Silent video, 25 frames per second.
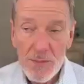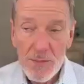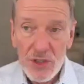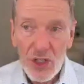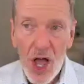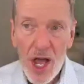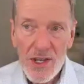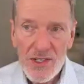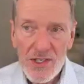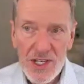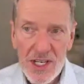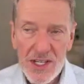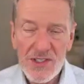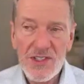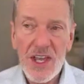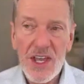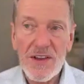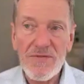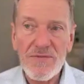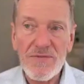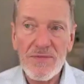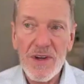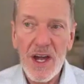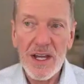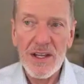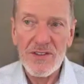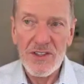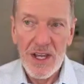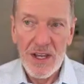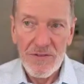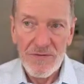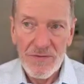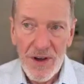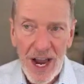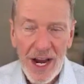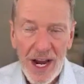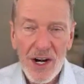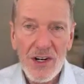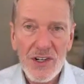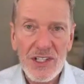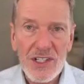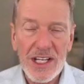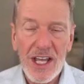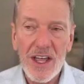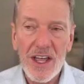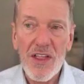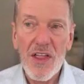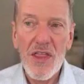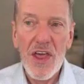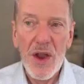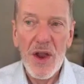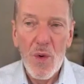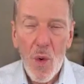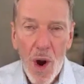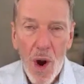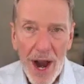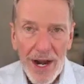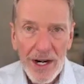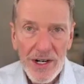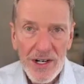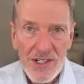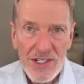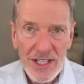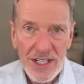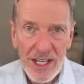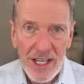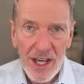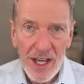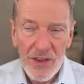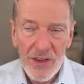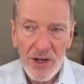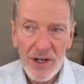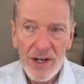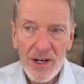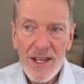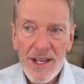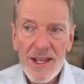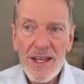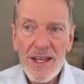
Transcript: law says as they fire together, they wire together,